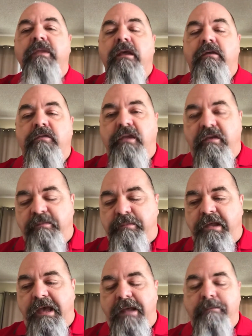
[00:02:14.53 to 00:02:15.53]
This
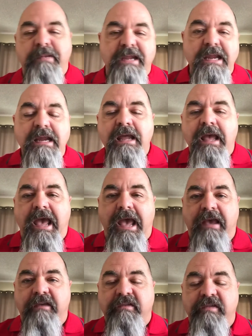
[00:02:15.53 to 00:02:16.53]
plan B
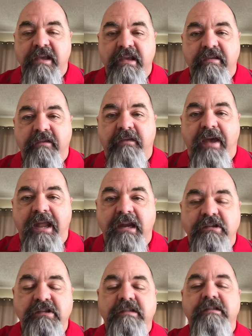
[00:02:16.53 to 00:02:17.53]
has these
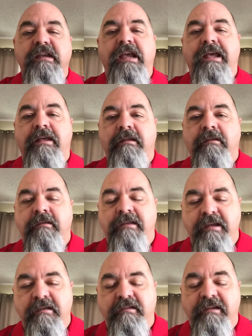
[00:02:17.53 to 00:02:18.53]
advantages and
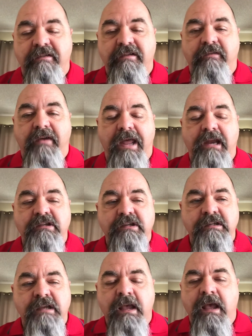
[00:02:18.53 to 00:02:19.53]
these
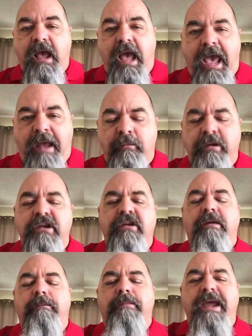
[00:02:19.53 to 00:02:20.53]
disadvantages. And when you
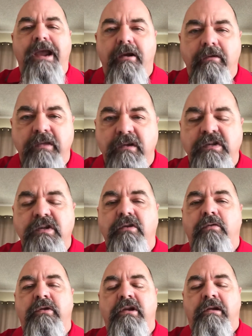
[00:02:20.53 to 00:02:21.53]
compare the 2,
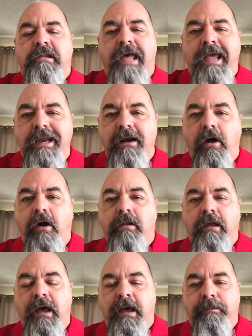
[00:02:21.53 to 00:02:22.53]
when you line it all
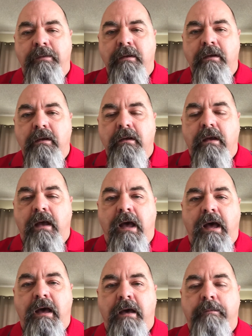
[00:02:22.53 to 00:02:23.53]
up,
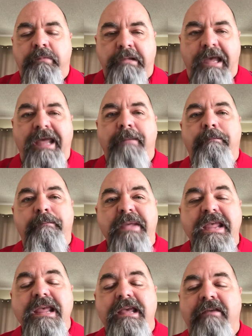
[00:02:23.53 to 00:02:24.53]
plan
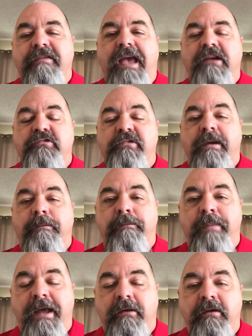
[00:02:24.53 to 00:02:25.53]
B is actually a
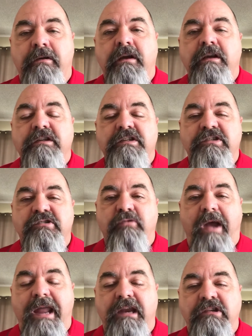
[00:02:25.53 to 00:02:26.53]
better
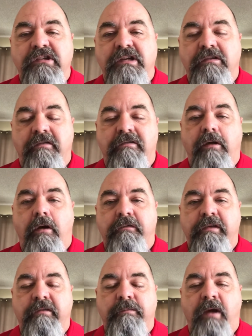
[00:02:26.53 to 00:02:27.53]
strategy to solve
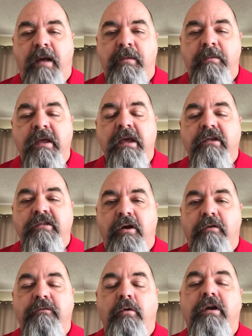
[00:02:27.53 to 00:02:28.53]
this problem.
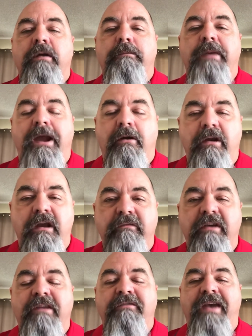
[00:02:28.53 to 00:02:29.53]
Therefore,
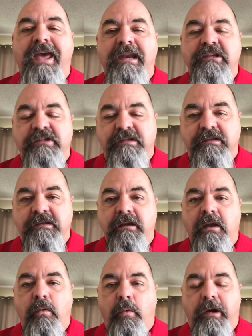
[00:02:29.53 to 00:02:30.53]
comparative advantages.
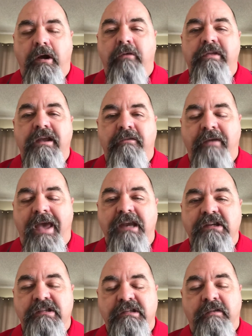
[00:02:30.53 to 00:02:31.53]
What are the
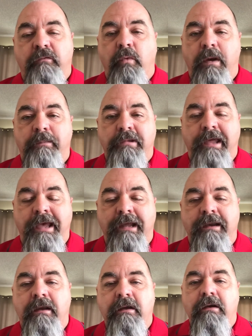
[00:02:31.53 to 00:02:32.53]
advantages of one
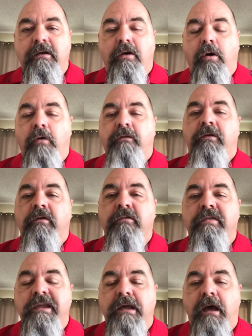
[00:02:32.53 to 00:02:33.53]
plan over
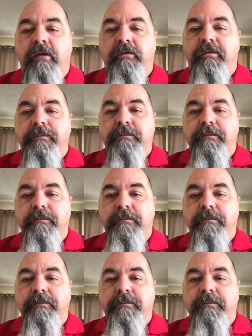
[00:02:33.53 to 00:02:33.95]
the other?